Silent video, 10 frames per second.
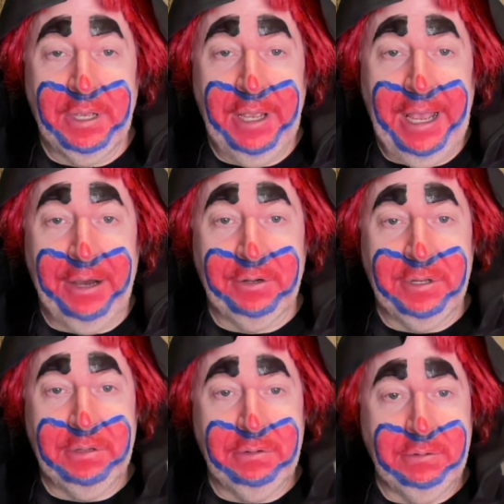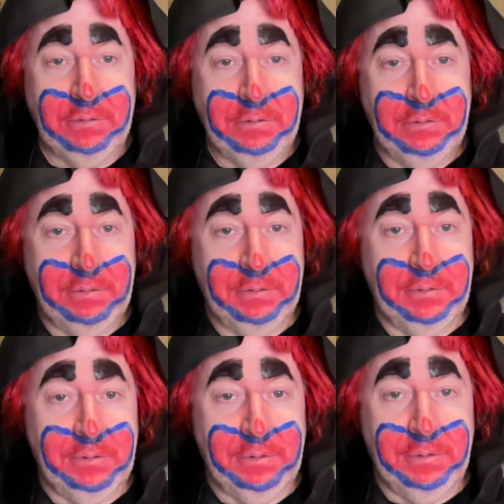how do you
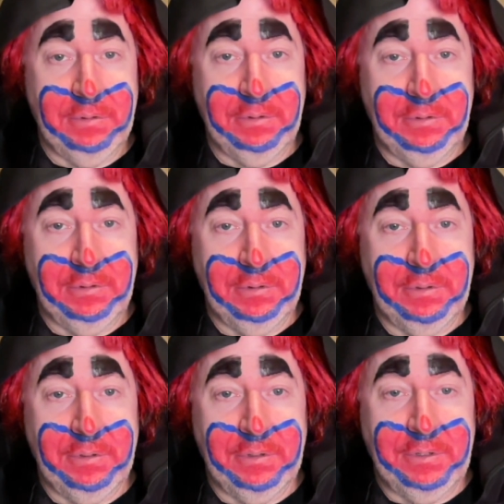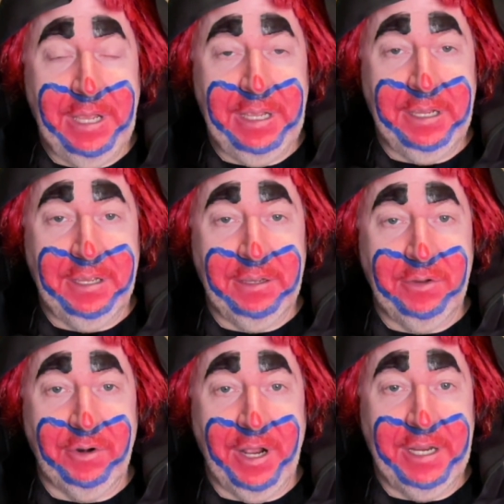take
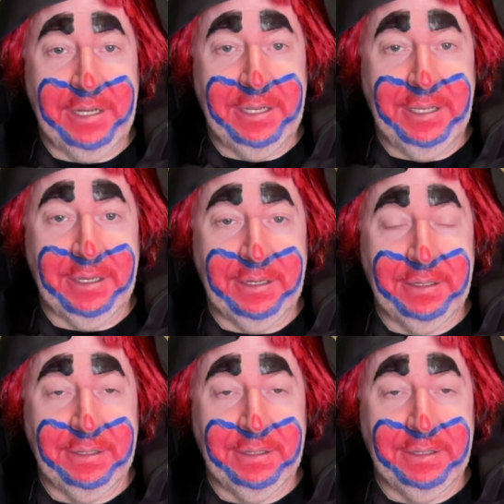your idea